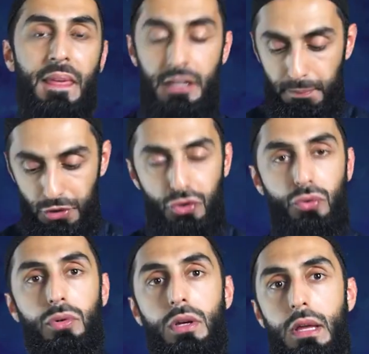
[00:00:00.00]
Number
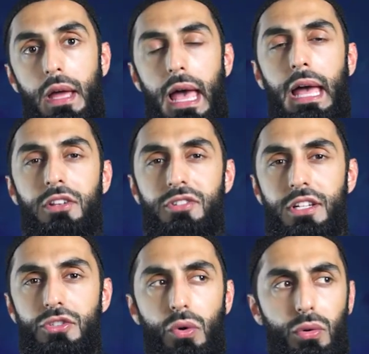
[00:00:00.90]
two, Hajj
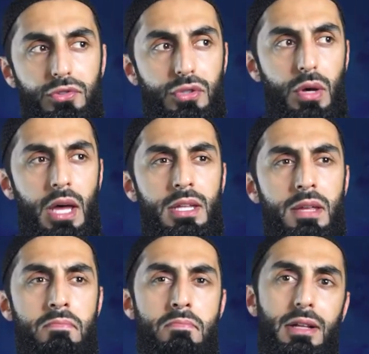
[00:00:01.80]
is also an
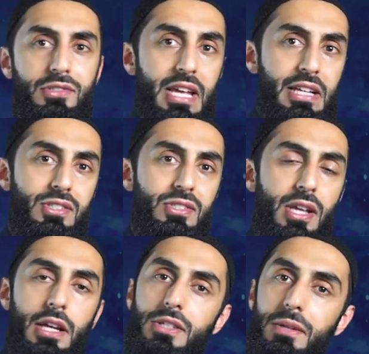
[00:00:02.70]
immense
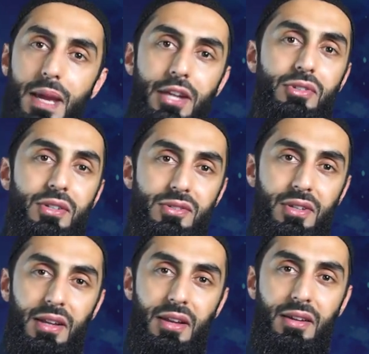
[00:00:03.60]
exercise in patience.
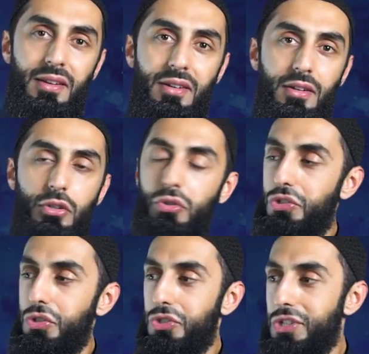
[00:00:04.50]

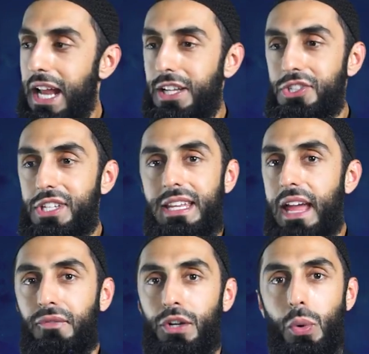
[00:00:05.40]
You're challenged in
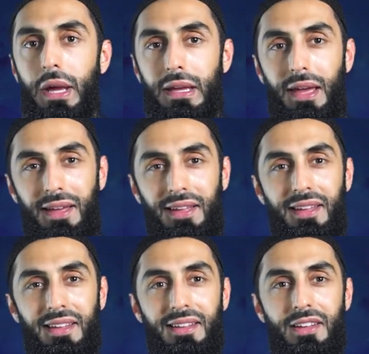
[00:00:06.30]
every way.
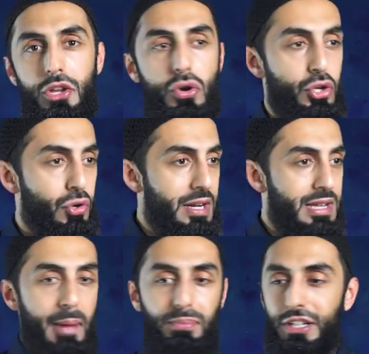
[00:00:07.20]
You're
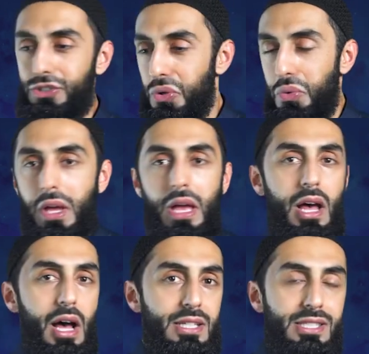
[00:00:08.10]
adapting to
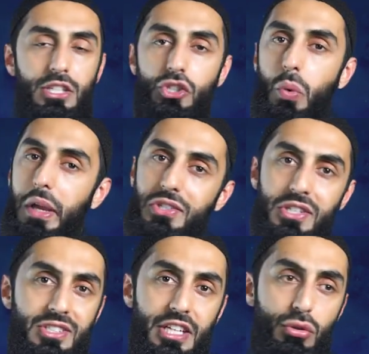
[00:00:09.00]

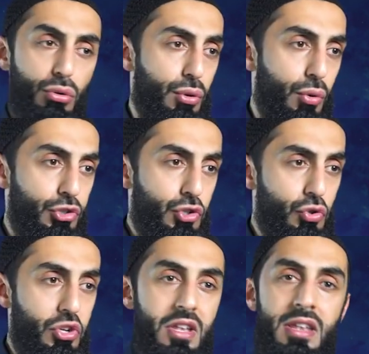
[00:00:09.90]
situations that you thought you
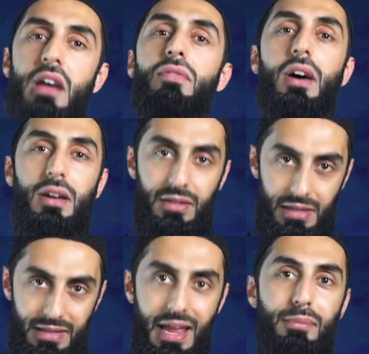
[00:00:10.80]
could never
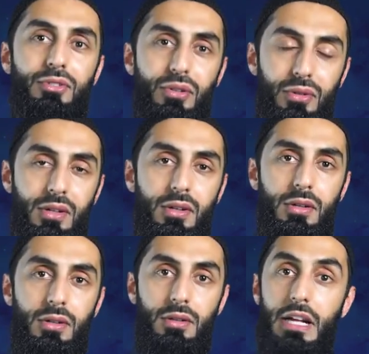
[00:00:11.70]
adapt to.
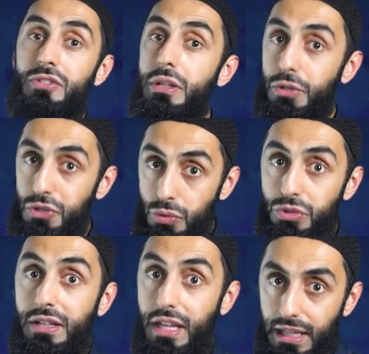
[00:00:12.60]
That's number two, we
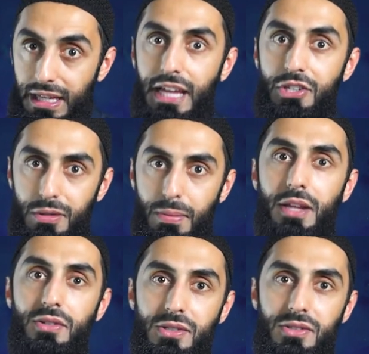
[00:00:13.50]
said dedication,
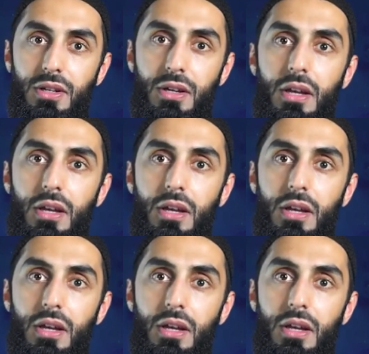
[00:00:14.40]
patience.